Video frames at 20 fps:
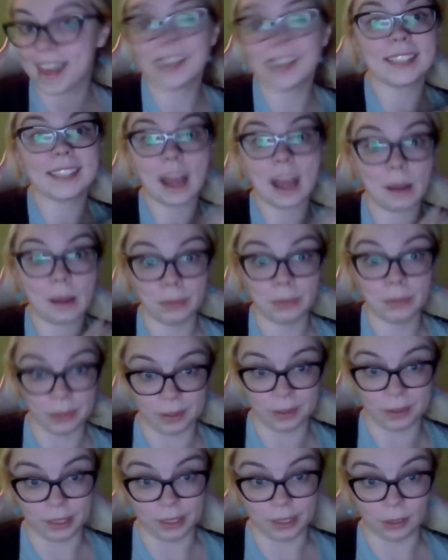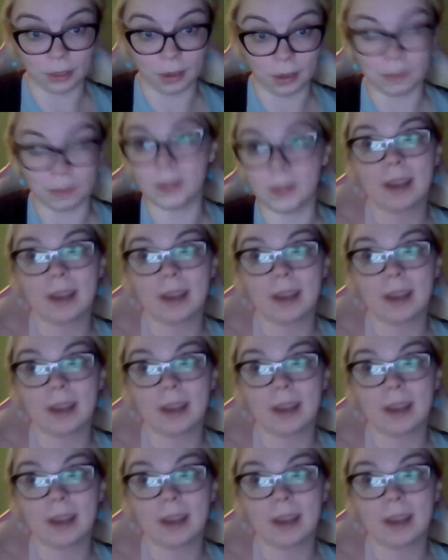is absolutely adorable.